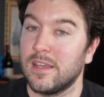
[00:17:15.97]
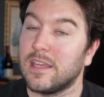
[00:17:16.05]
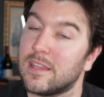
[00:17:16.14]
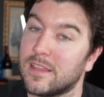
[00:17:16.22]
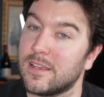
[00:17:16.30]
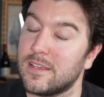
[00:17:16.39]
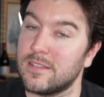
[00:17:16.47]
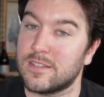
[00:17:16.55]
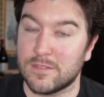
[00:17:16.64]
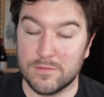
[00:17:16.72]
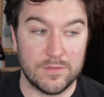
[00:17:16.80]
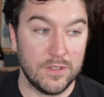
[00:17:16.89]
You think
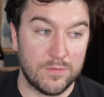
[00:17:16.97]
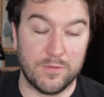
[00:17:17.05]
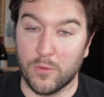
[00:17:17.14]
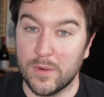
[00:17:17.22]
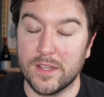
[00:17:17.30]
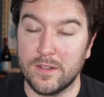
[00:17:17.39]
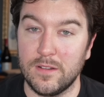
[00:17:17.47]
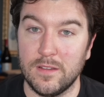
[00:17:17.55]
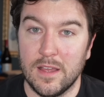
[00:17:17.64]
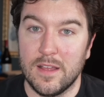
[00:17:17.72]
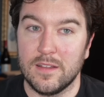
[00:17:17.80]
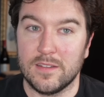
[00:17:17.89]
he's for real?
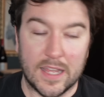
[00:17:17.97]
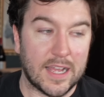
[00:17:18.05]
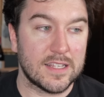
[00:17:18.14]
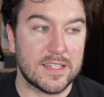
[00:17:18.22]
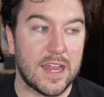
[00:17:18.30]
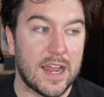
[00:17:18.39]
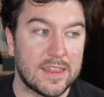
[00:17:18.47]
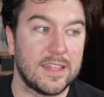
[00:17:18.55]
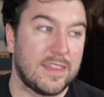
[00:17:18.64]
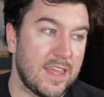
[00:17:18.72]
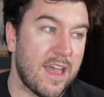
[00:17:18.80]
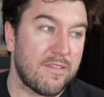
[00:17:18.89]
Like I said, I
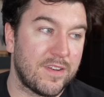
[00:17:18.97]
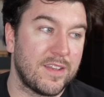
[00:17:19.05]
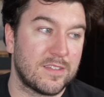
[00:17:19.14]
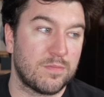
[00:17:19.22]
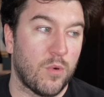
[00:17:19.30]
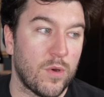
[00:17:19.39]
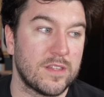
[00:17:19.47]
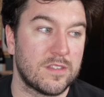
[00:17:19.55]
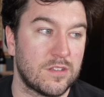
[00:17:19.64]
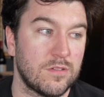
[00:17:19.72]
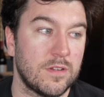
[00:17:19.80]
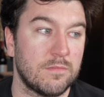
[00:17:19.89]
think the evidence points
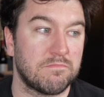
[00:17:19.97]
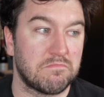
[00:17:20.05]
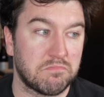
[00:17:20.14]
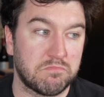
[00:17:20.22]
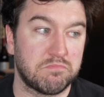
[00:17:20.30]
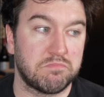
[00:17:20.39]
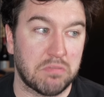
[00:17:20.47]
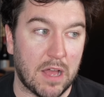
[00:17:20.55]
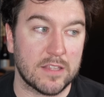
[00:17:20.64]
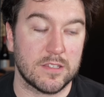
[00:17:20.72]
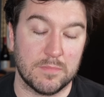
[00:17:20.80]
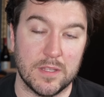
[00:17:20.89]
to it
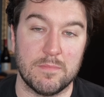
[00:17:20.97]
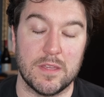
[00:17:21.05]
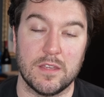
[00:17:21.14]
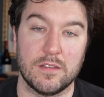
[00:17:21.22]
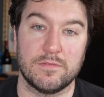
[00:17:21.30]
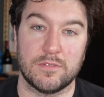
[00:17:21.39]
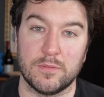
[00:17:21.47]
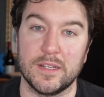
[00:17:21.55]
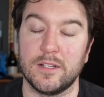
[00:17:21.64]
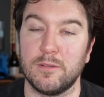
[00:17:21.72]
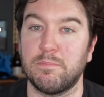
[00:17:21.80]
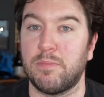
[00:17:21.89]
possibly being for
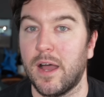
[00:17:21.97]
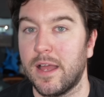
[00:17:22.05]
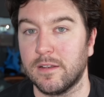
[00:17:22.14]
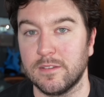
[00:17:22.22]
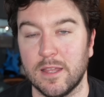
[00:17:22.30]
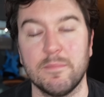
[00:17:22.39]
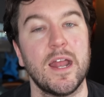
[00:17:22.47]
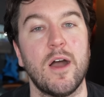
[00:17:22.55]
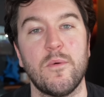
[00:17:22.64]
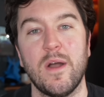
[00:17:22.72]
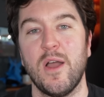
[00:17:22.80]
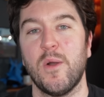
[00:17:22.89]
real, but let me
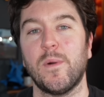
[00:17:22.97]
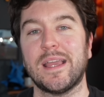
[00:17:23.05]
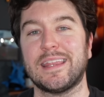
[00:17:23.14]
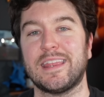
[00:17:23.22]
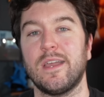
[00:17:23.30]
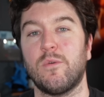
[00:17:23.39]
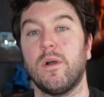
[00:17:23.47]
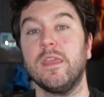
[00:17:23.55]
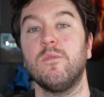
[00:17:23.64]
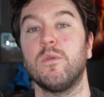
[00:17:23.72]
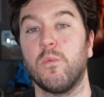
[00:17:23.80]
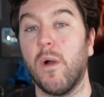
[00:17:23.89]
know what you think, what
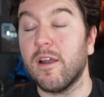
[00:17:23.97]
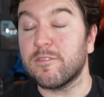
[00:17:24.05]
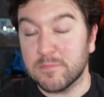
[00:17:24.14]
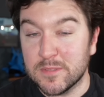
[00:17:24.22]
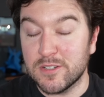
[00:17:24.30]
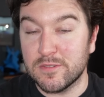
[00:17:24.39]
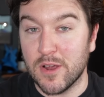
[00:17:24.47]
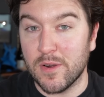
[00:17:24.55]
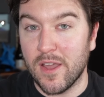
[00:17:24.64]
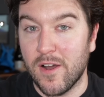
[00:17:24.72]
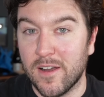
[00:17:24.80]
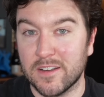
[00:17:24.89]
you would want from a new
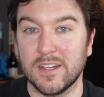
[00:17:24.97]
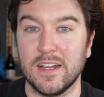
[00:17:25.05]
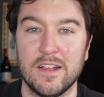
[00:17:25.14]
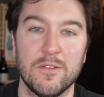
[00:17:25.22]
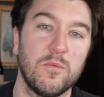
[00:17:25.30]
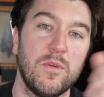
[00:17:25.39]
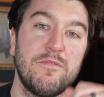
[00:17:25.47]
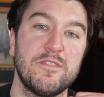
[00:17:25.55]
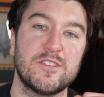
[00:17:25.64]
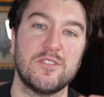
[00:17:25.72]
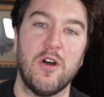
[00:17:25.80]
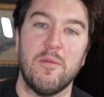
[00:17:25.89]
Tony Hawk. If
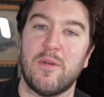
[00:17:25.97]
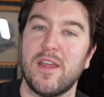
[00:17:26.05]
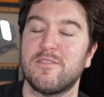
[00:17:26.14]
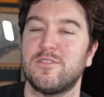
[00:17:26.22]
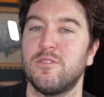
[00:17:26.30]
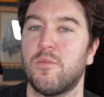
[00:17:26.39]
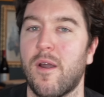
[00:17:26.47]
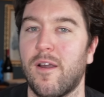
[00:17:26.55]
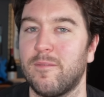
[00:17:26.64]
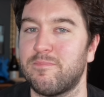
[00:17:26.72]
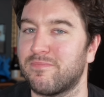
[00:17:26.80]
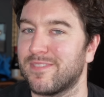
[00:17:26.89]
you saw a Brave New
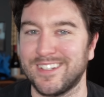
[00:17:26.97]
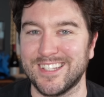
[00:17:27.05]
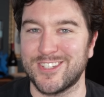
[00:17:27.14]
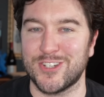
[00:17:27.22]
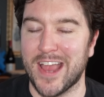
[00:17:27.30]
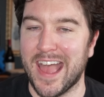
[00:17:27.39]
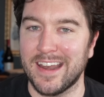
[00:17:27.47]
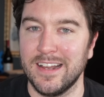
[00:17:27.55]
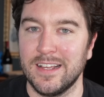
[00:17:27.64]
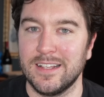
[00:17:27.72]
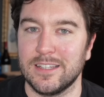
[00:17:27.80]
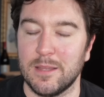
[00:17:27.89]
World, let's chat.
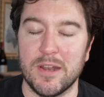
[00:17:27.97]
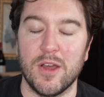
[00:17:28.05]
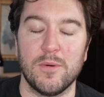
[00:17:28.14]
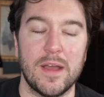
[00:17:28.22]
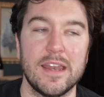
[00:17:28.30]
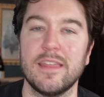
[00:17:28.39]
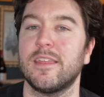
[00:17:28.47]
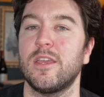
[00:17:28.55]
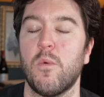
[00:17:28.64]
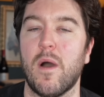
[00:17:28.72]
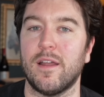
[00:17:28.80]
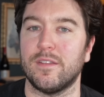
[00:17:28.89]
Let me know anything
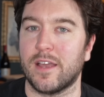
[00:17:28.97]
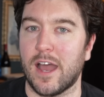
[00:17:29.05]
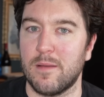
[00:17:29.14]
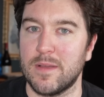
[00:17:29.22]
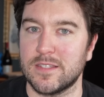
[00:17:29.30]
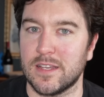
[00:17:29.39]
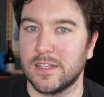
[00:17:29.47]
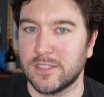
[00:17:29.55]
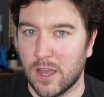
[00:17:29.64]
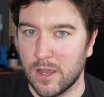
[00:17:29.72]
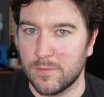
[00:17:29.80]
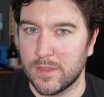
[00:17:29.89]
you want in the comments. I like
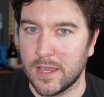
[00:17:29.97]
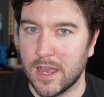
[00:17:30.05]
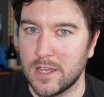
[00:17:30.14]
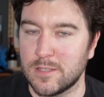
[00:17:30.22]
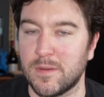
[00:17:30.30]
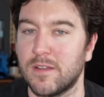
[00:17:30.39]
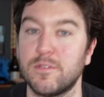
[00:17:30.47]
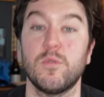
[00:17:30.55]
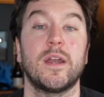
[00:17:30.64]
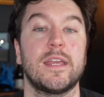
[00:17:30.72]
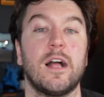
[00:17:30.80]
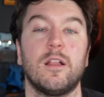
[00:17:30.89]
talking with you guys, but if you
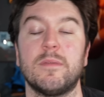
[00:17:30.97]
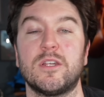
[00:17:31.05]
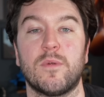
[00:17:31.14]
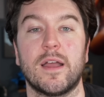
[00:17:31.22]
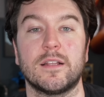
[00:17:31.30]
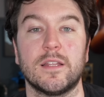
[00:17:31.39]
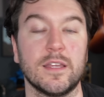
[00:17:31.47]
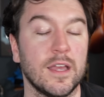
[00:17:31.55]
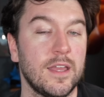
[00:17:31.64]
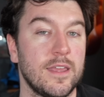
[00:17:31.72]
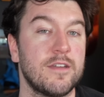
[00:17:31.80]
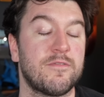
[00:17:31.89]
want to yell at me directly,
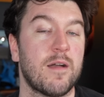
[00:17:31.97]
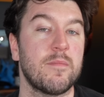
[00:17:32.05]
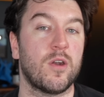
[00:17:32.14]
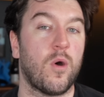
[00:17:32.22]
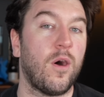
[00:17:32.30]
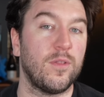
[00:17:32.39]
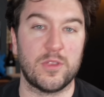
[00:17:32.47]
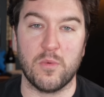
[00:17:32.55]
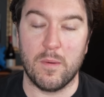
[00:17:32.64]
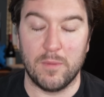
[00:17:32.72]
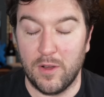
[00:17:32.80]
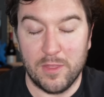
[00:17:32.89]
you can find me on all
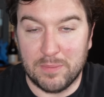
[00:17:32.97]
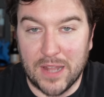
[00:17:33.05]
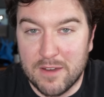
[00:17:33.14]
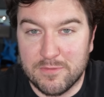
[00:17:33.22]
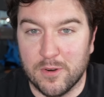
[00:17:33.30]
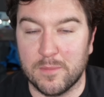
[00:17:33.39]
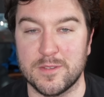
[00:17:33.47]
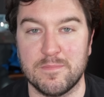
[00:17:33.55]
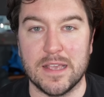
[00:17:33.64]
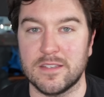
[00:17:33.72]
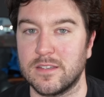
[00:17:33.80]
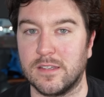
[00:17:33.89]
the platforms,
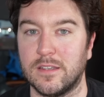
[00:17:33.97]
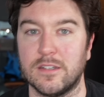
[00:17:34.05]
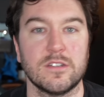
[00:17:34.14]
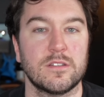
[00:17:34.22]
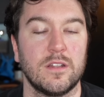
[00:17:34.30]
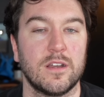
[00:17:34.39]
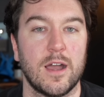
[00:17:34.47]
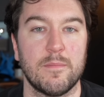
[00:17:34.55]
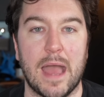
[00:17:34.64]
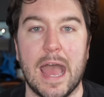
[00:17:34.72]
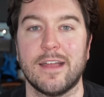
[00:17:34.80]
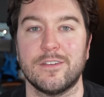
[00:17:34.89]
basically. Just look
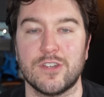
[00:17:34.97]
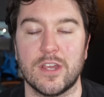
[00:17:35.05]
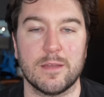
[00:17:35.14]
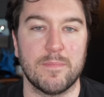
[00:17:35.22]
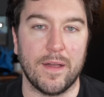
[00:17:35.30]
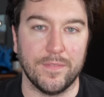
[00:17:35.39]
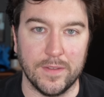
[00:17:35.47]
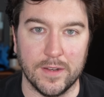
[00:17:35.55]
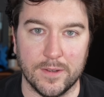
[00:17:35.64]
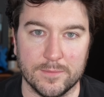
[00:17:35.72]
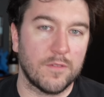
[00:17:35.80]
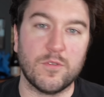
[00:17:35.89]
up at Jake
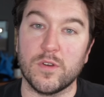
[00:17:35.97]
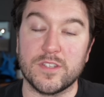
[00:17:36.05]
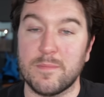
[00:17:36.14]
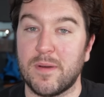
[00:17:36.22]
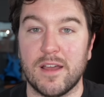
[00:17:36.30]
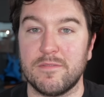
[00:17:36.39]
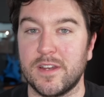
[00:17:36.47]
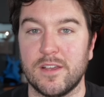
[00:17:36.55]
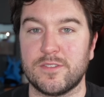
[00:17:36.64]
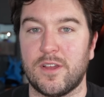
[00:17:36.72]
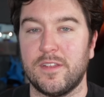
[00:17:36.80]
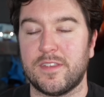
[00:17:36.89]
Baldino. Of course, I put out
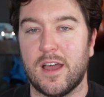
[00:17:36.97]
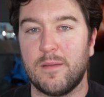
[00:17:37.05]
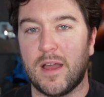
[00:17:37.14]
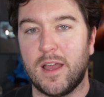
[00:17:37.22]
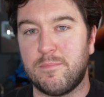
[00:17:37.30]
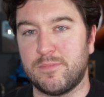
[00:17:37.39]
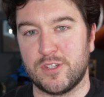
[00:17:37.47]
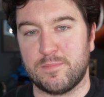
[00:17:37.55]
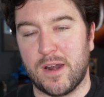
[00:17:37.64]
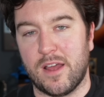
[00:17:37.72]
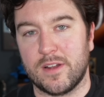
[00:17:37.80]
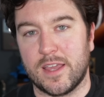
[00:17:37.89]
videos all the time. I just
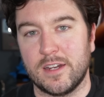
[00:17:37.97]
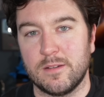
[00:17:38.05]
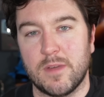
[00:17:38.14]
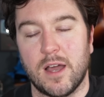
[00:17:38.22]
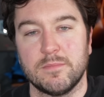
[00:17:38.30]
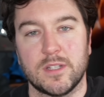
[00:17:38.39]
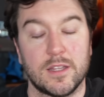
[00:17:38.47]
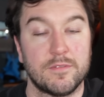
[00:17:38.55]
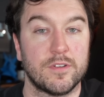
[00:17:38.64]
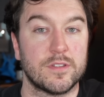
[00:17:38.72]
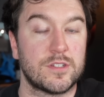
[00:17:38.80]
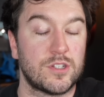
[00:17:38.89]
put out a Kingdom Come
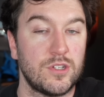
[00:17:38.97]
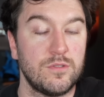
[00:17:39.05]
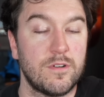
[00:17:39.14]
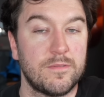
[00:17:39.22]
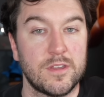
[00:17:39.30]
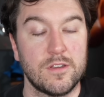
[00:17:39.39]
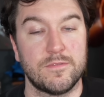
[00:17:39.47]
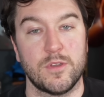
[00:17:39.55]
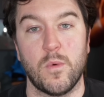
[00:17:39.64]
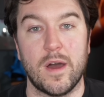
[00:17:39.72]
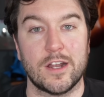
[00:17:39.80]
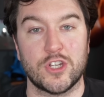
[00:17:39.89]
Deliverance 2 review if you
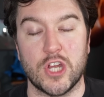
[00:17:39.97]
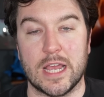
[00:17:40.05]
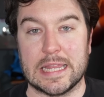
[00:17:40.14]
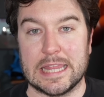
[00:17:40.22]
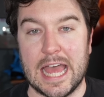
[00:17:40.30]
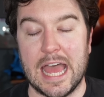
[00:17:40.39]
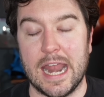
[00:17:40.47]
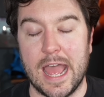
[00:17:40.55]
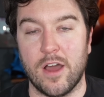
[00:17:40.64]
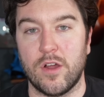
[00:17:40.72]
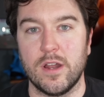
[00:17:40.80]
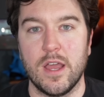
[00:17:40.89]
want to check that
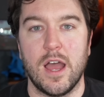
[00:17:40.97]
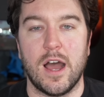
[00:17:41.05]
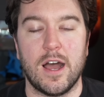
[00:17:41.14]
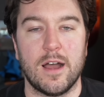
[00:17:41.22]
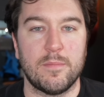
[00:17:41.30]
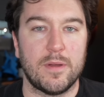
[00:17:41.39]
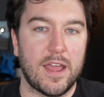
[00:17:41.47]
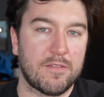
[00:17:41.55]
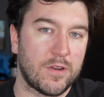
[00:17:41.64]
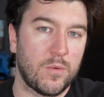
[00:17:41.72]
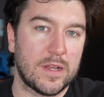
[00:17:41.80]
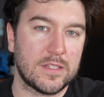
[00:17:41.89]
out. But
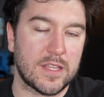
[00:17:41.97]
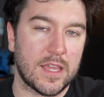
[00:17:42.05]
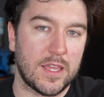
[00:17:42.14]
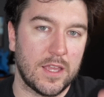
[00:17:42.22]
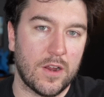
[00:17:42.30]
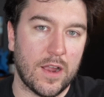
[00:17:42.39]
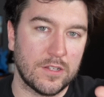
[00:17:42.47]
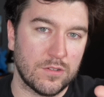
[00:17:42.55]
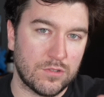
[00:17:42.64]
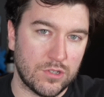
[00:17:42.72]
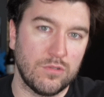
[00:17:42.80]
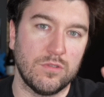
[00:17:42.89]
every Wednesday here, I do
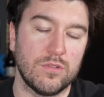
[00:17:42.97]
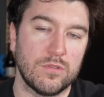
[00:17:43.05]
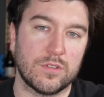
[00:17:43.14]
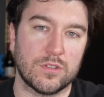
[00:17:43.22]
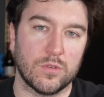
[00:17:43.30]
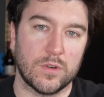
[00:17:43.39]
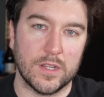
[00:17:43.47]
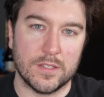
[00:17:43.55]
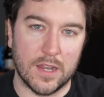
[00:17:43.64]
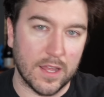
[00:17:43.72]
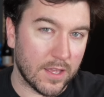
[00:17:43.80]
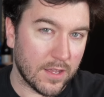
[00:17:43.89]
2 news stories
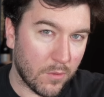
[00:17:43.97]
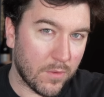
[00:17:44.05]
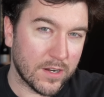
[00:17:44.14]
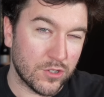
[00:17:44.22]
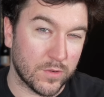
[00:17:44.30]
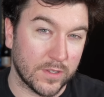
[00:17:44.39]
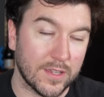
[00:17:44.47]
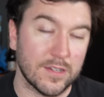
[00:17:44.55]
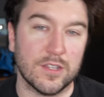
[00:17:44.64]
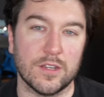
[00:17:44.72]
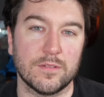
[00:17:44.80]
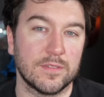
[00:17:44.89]
that I want to drill
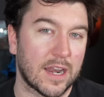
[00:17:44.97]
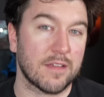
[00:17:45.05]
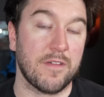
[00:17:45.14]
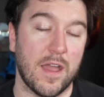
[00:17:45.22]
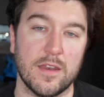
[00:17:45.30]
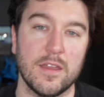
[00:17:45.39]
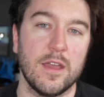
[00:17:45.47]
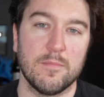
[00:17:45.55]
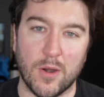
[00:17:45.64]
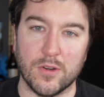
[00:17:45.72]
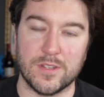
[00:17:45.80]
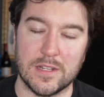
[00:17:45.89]
into that I find
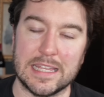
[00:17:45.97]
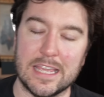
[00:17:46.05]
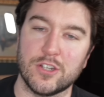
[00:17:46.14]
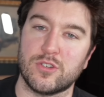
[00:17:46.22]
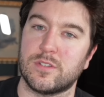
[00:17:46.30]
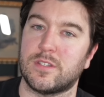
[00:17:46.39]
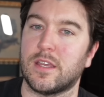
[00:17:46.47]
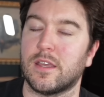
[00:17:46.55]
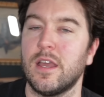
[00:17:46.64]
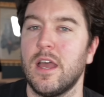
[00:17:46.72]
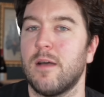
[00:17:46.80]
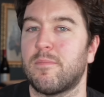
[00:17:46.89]
personally
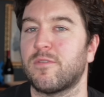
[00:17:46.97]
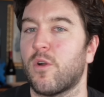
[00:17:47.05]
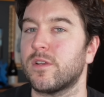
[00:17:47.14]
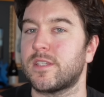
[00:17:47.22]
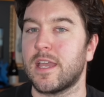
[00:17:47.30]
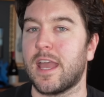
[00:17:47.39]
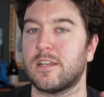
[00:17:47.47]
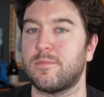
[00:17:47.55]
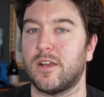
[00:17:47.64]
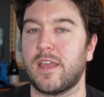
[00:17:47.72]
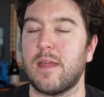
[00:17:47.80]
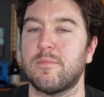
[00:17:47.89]
interesting. But of course, you can catch me
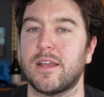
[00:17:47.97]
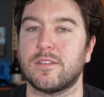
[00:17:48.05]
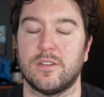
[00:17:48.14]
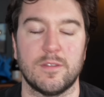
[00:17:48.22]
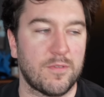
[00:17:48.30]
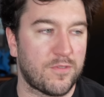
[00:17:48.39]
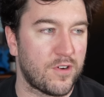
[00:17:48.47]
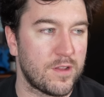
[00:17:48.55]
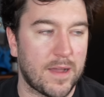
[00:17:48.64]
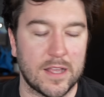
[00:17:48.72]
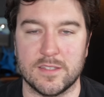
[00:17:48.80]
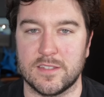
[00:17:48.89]
on Game Ranks, on the Before You
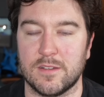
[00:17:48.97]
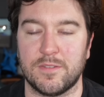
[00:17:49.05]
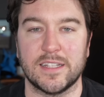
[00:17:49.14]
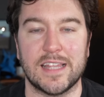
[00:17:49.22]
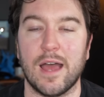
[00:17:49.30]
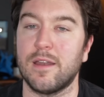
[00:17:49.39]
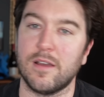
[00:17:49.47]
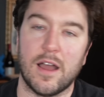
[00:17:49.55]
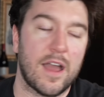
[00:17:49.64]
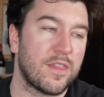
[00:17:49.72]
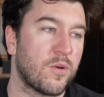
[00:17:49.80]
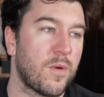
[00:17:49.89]
Buys and stuff like that.
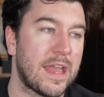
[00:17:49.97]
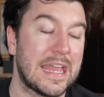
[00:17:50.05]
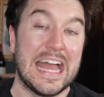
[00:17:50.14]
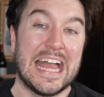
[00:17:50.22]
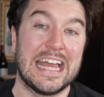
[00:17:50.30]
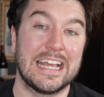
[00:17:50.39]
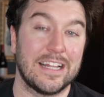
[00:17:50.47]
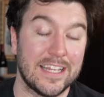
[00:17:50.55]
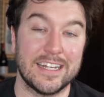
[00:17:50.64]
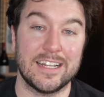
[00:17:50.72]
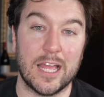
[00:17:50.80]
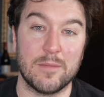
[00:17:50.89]
Either way,
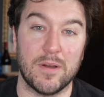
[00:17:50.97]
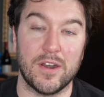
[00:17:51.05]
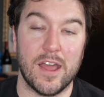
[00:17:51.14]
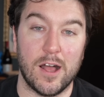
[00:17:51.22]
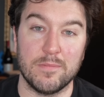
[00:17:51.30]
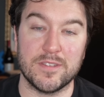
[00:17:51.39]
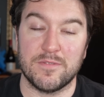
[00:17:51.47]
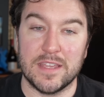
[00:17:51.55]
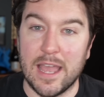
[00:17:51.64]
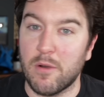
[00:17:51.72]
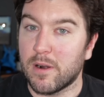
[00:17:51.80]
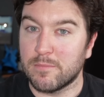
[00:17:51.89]
clicking the like button helps if you
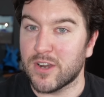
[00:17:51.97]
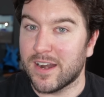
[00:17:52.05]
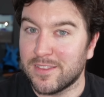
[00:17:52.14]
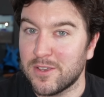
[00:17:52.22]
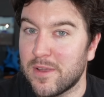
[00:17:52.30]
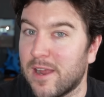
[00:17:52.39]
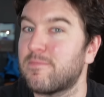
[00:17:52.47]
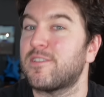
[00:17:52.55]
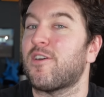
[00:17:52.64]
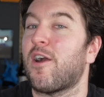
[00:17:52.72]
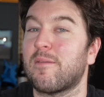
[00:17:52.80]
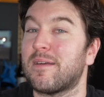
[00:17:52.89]
get what I'm trying to do here. I'm
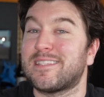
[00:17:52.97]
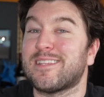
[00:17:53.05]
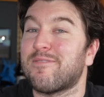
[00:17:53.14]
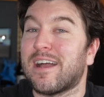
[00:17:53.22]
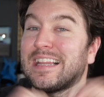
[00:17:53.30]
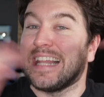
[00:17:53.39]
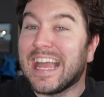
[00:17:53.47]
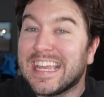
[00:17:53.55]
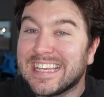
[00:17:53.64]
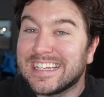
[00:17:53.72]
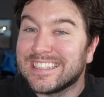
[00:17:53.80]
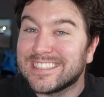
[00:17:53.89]
just talking about stuff I
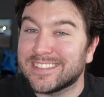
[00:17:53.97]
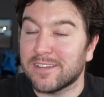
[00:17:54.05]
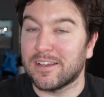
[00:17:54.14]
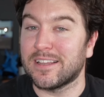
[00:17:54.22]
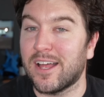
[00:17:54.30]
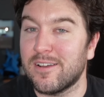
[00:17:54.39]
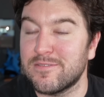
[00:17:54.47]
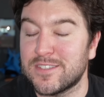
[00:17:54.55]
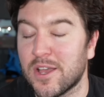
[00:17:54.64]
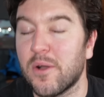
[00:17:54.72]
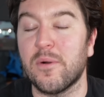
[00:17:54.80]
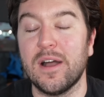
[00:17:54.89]
like, stuff I love.
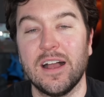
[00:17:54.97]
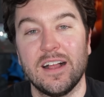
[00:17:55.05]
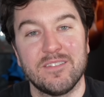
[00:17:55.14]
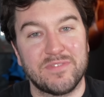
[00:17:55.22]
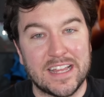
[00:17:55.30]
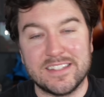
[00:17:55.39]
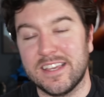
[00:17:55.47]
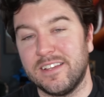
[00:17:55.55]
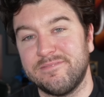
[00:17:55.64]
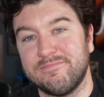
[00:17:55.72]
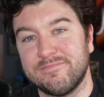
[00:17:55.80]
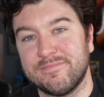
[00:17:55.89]
So that's it.